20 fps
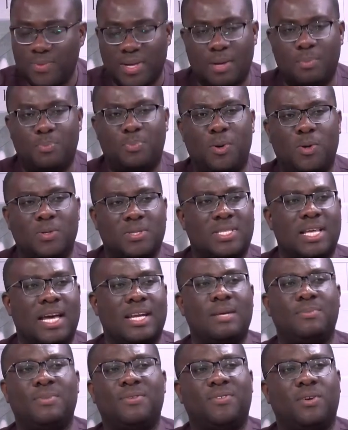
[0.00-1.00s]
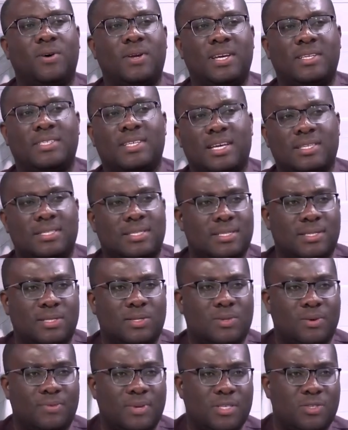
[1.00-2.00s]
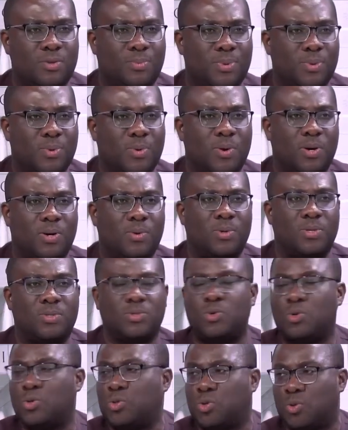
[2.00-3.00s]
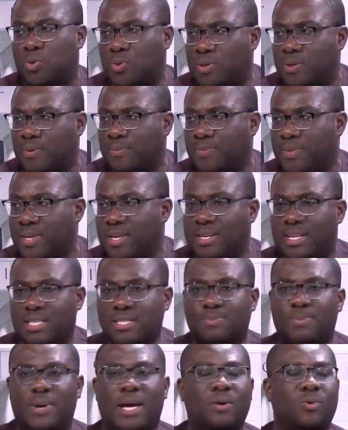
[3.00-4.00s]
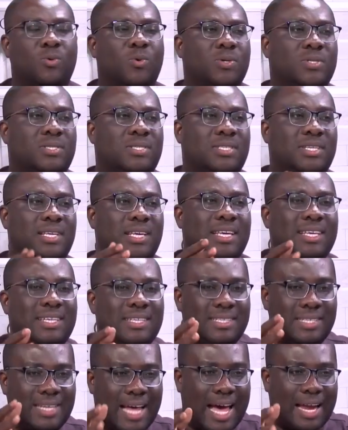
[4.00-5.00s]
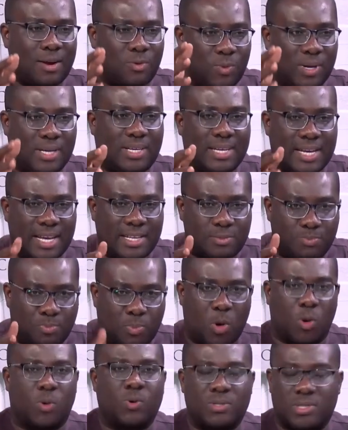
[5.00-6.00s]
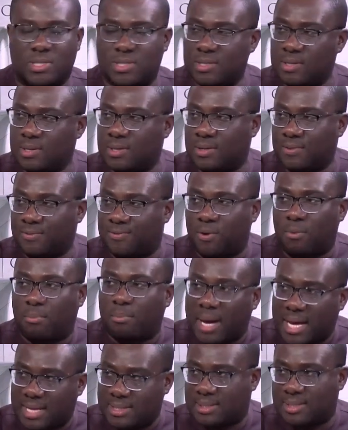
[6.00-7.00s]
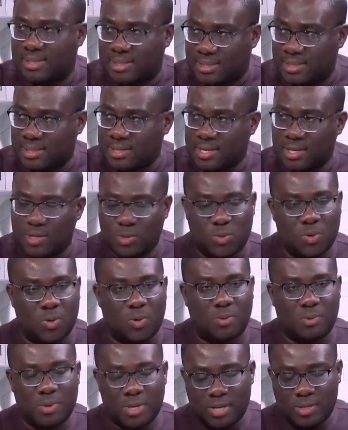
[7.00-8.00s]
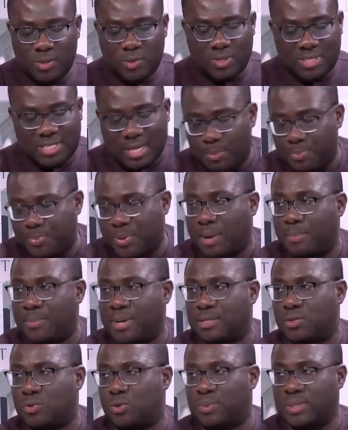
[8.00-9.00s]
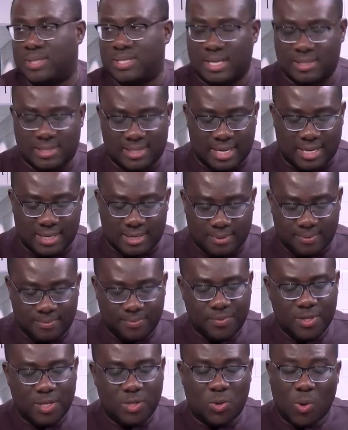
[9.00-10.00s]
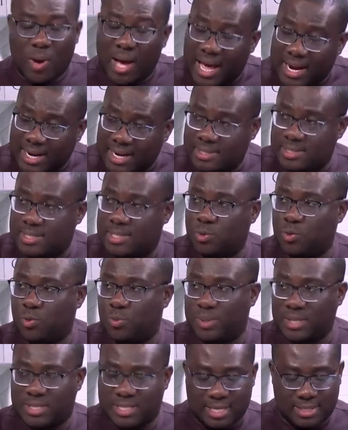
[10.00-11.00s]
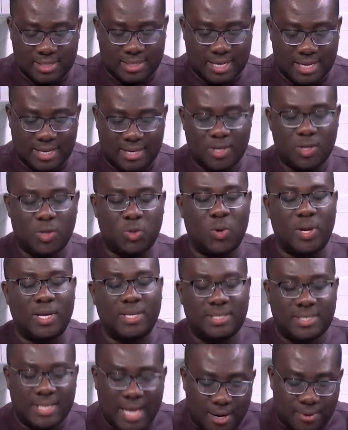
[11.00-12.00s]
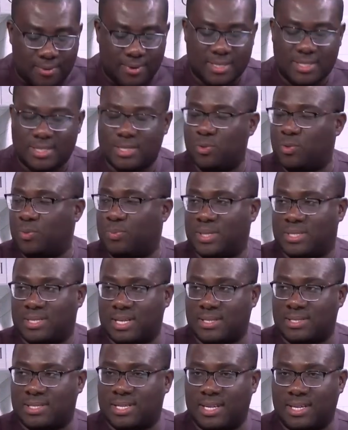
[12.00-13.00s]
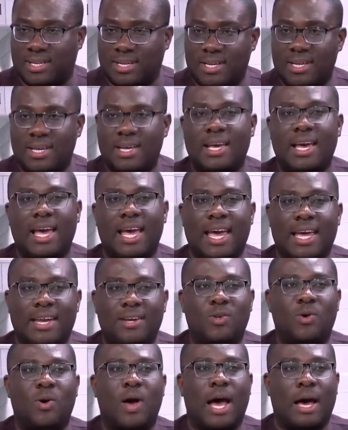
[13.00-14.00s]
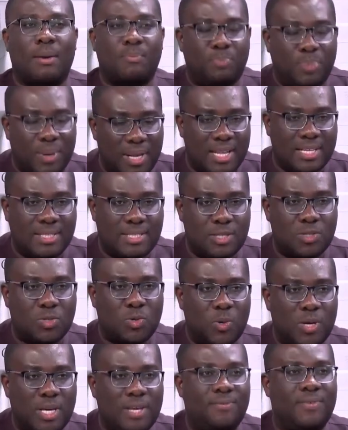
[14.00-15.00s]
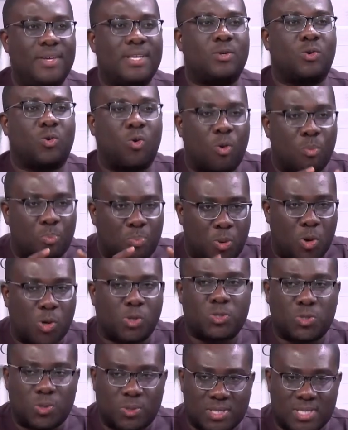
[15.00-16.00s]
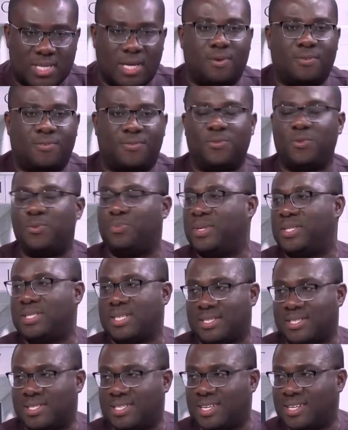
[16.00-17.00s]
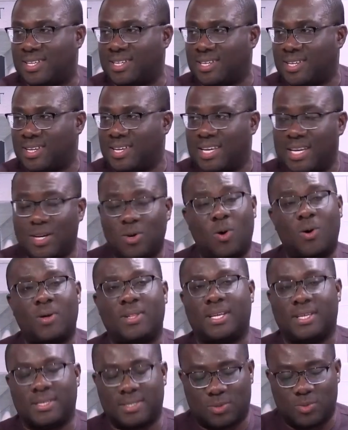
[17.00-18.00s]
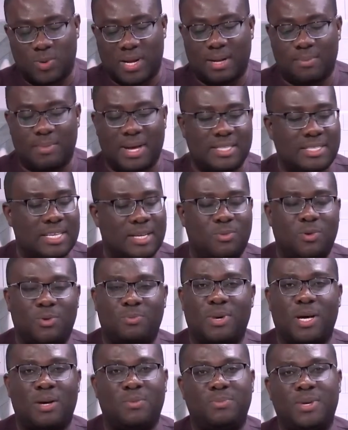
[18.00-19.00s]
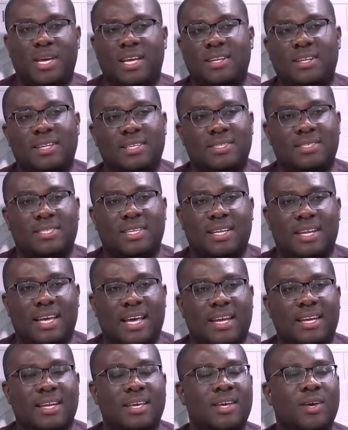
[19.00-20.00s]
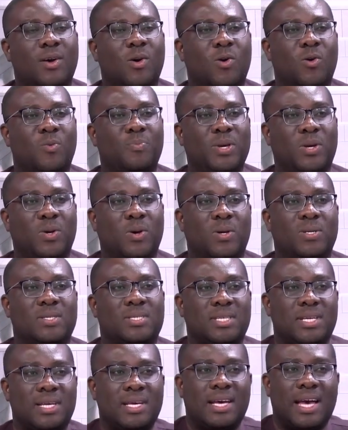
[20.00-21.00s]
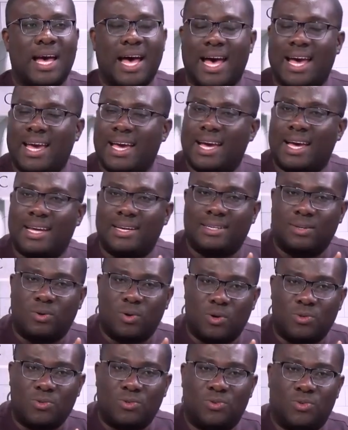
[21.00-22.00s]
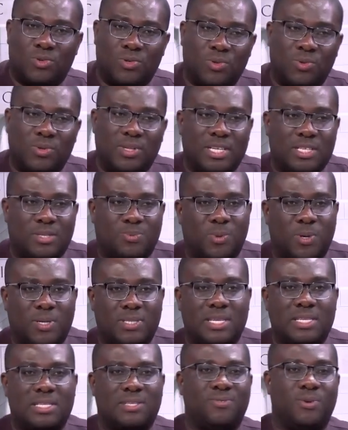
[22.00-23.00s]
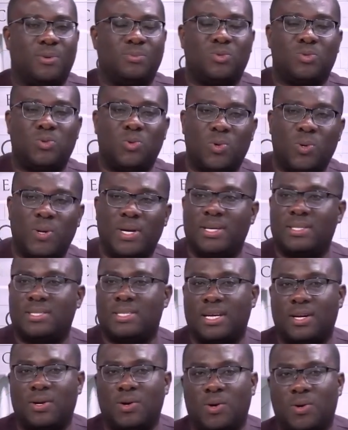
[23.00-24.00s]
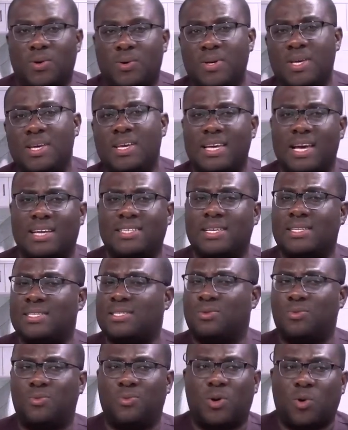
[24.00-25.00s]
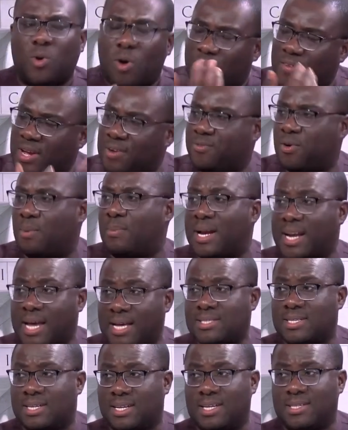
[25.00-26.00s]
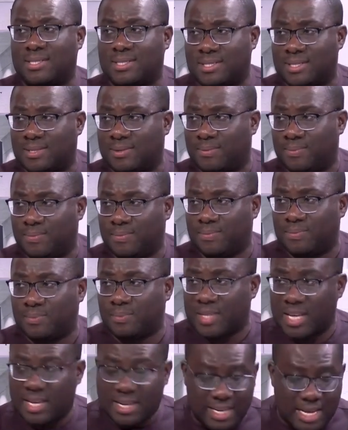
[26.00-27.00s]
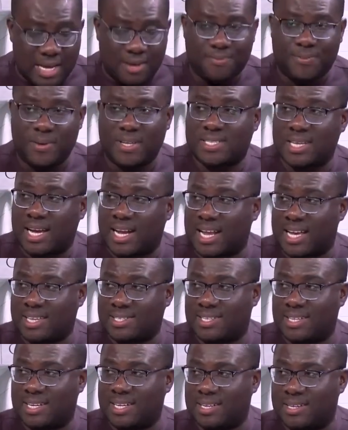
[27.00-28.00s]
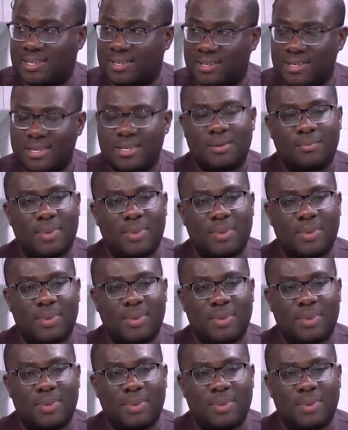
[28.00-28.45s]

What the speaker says: And Paul, standing before the justices of the Supreme Court was no joke. This man was in that witness box for months. Your temperament will be tested, your honesty will be tested, your integrity will be tested, and your ability to even comport yourself will be tested. In all this, when it mattered, Bawumia didn't say that, because I had gone through this process from 2008 and all. He had just recovered from an accident, a near fatal accident. Yeah.